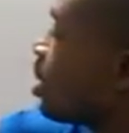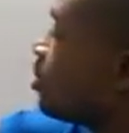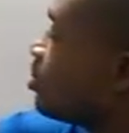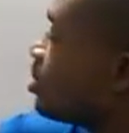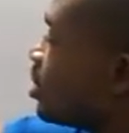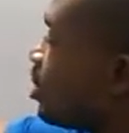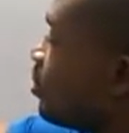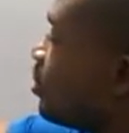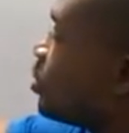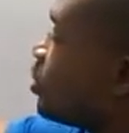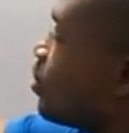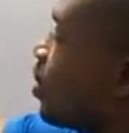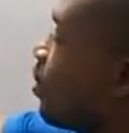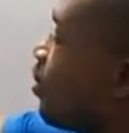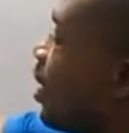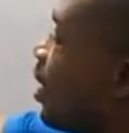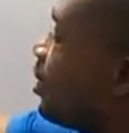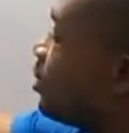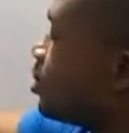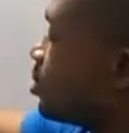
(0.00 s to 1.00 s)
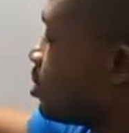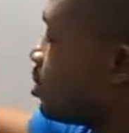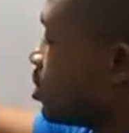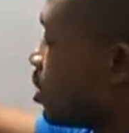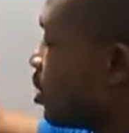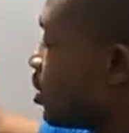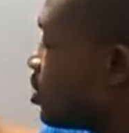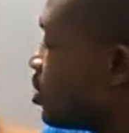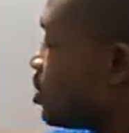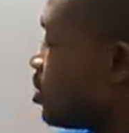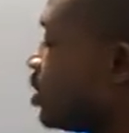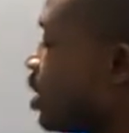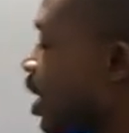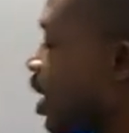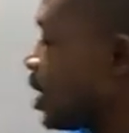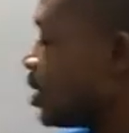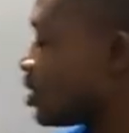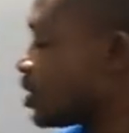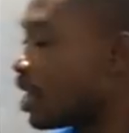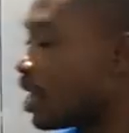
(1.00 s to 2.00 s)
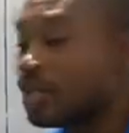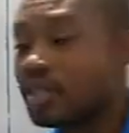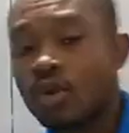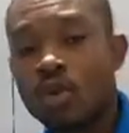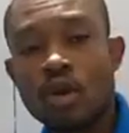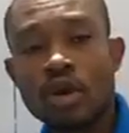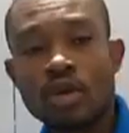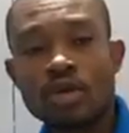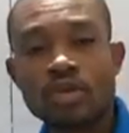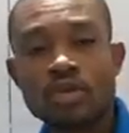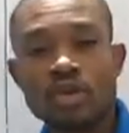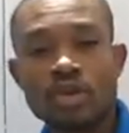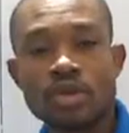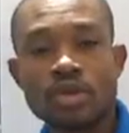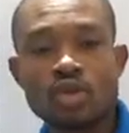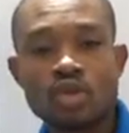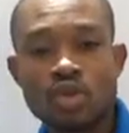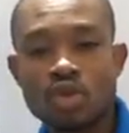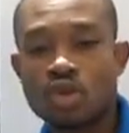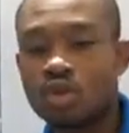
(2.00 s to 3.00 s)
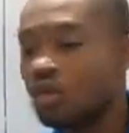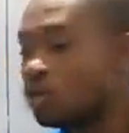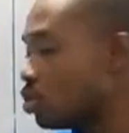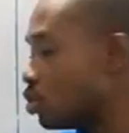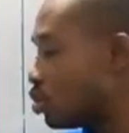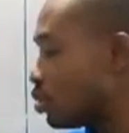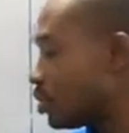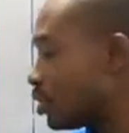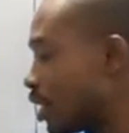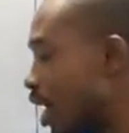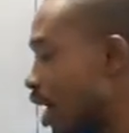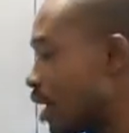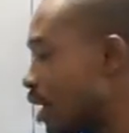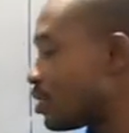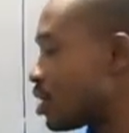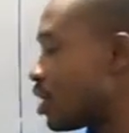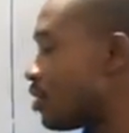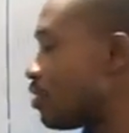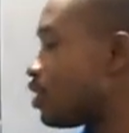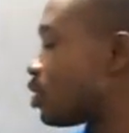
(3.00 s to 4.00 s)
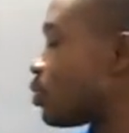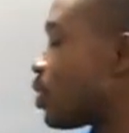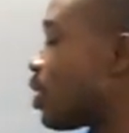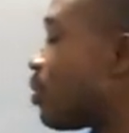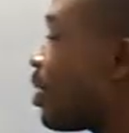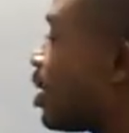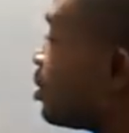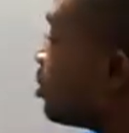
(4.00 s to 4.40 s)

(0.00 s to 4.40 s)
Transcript: times 10 raised to the power minus 6, the answer is equal to 2 times 10 raised to the power